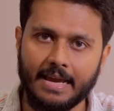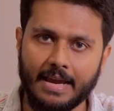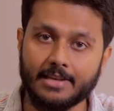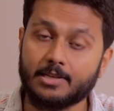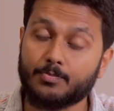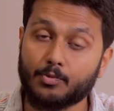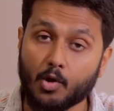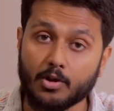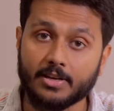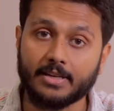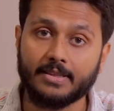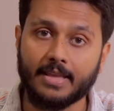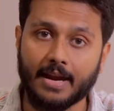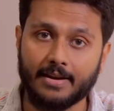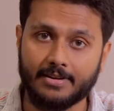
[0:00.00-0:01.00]
It's a
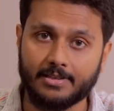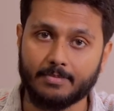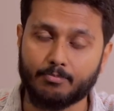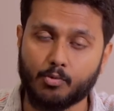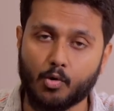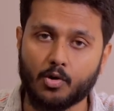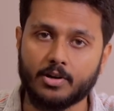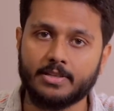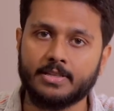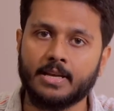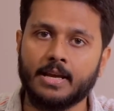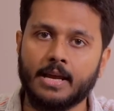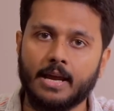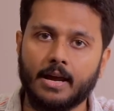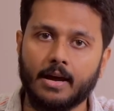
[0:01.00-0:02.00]
project that supports